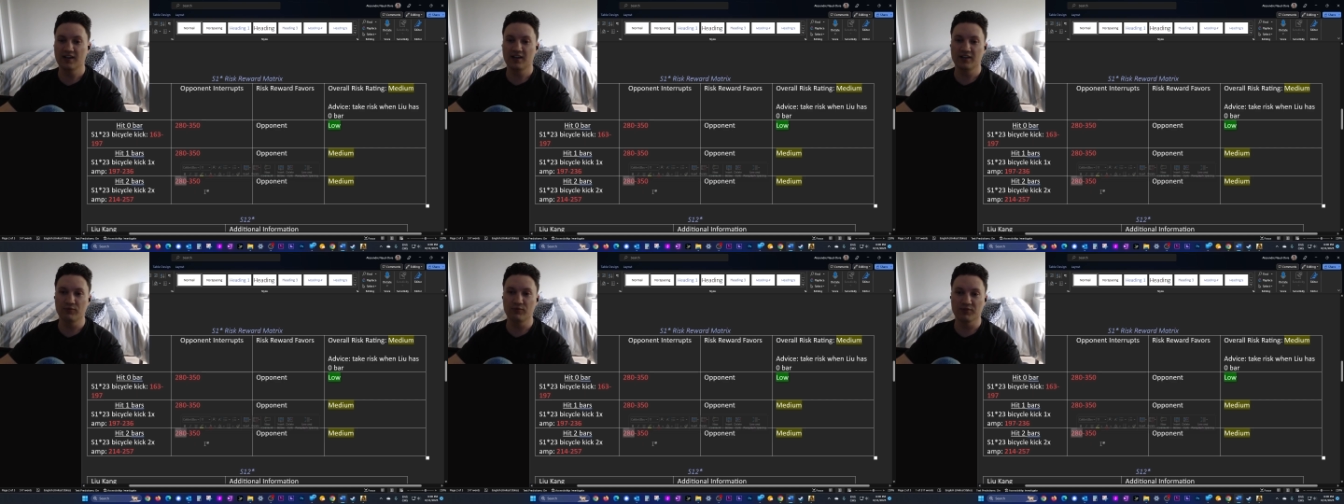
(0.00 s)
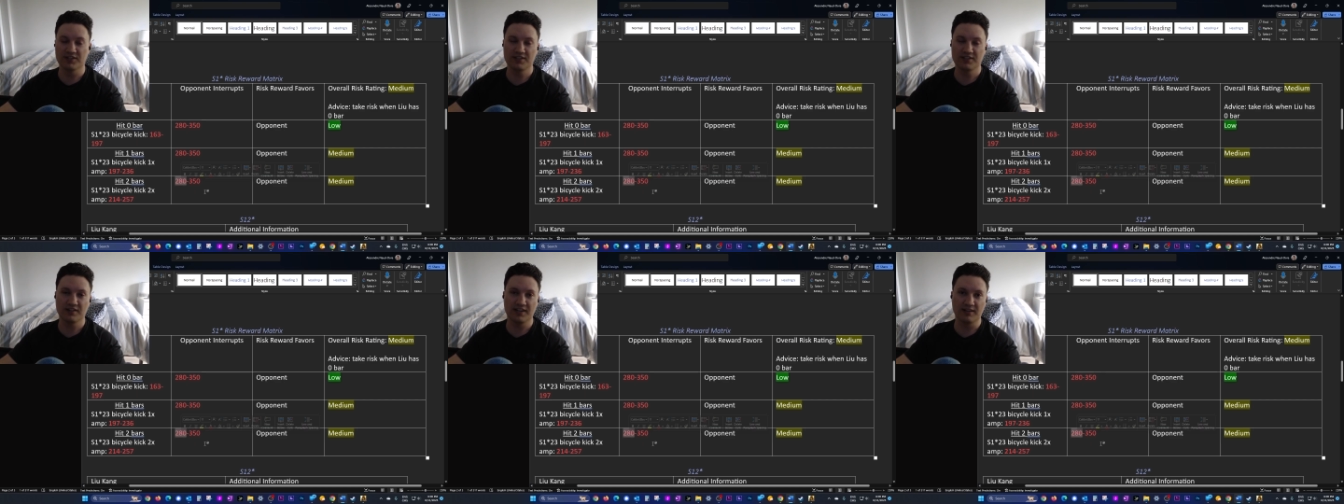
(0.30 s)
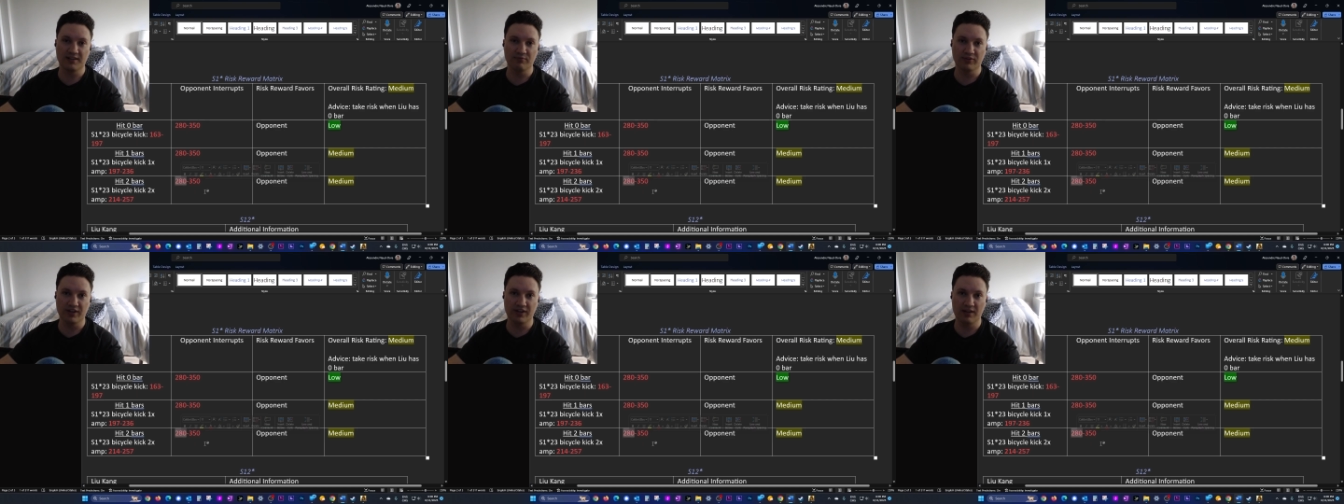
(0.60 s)
you would still
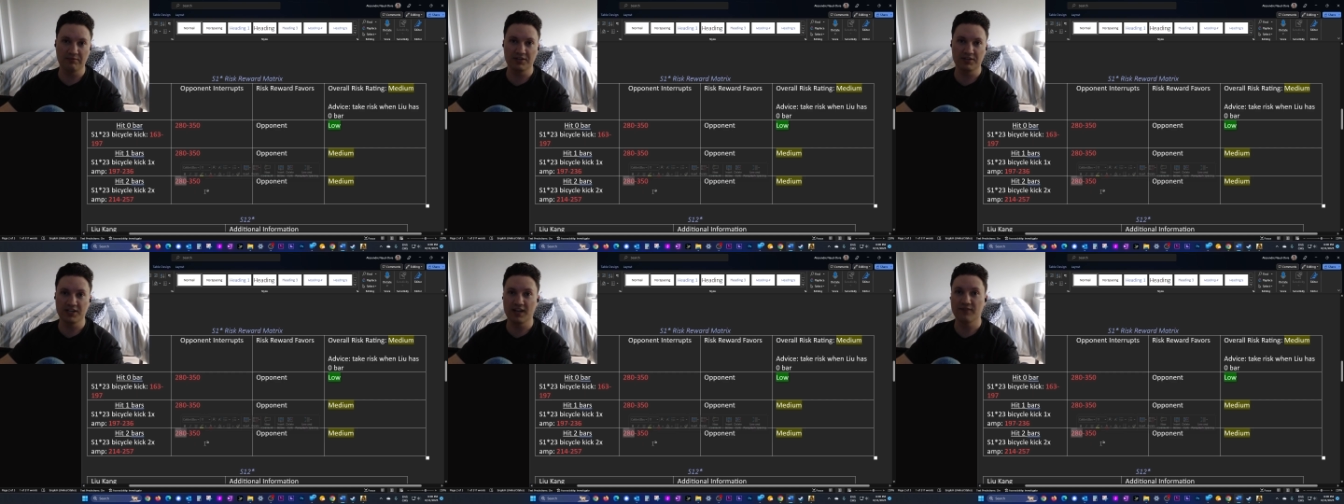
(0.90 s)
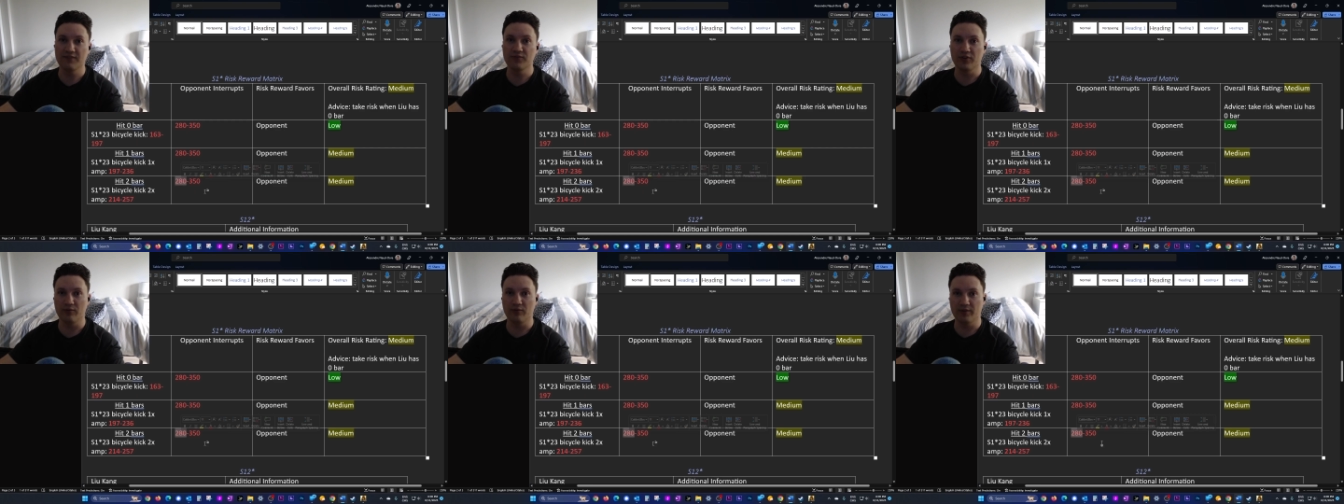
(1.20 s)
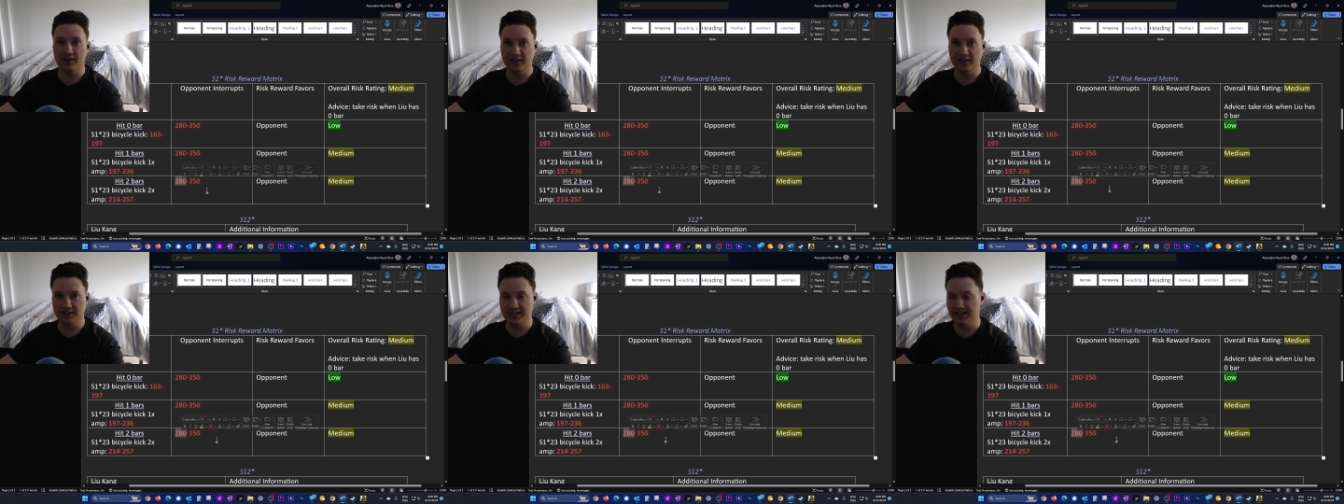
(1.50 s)
get more damage if you're the
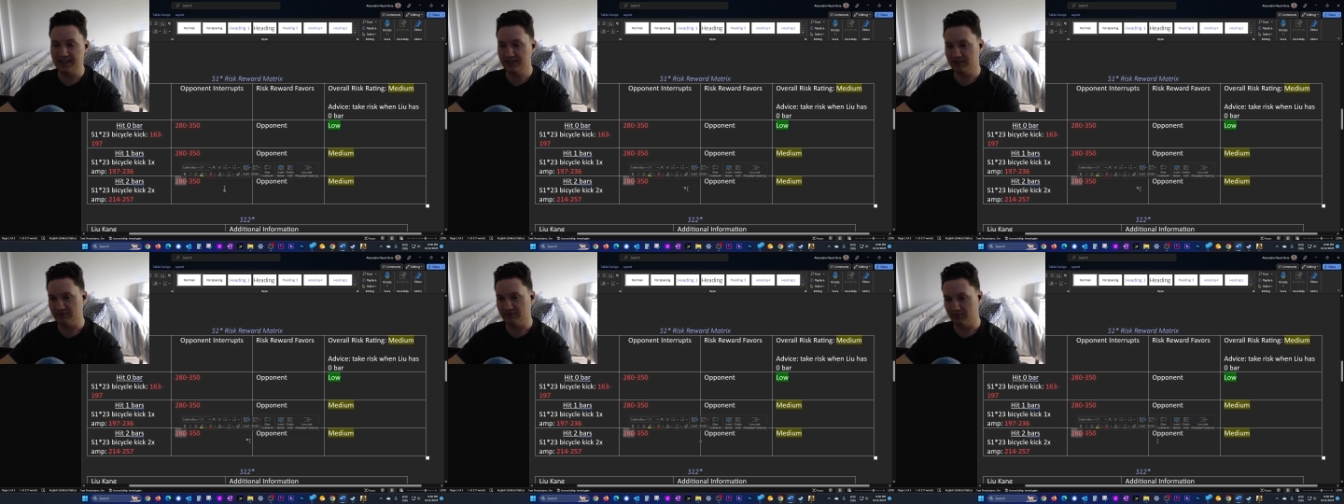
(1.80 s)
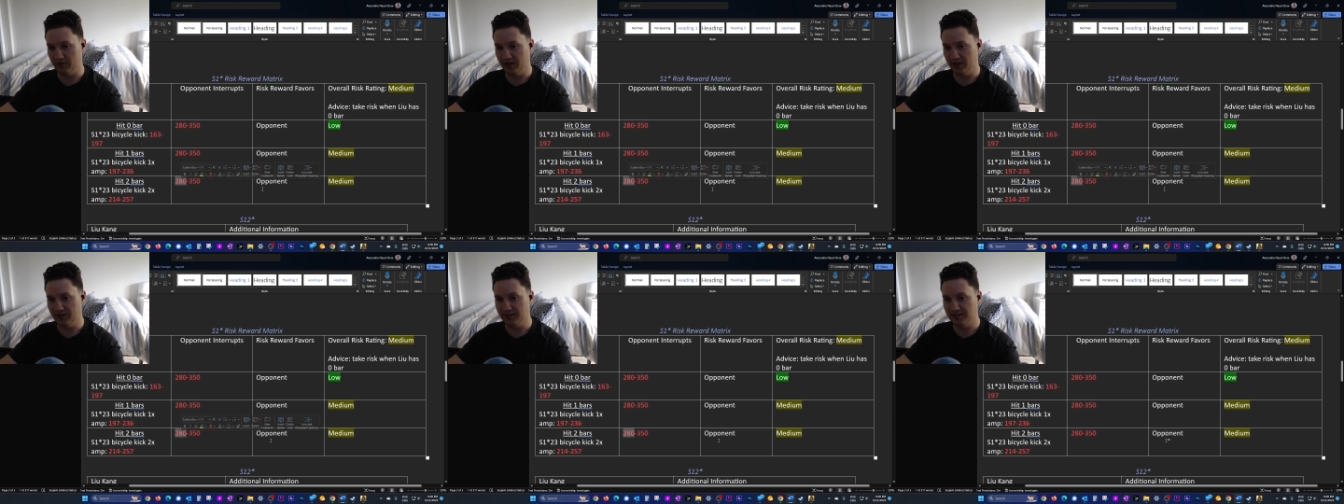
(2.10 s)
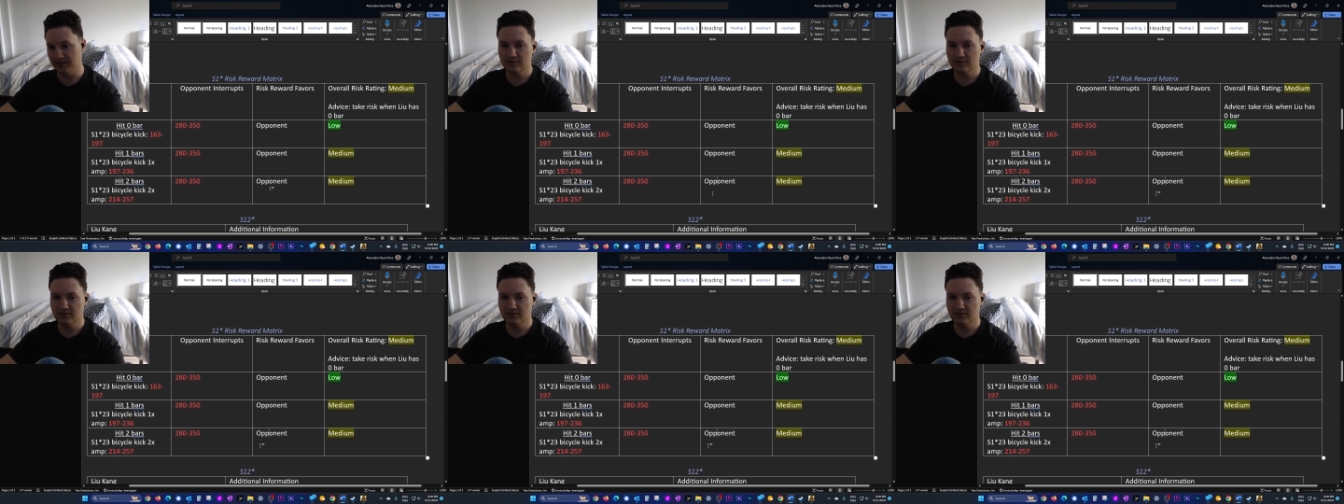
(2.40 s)
one that guessed right.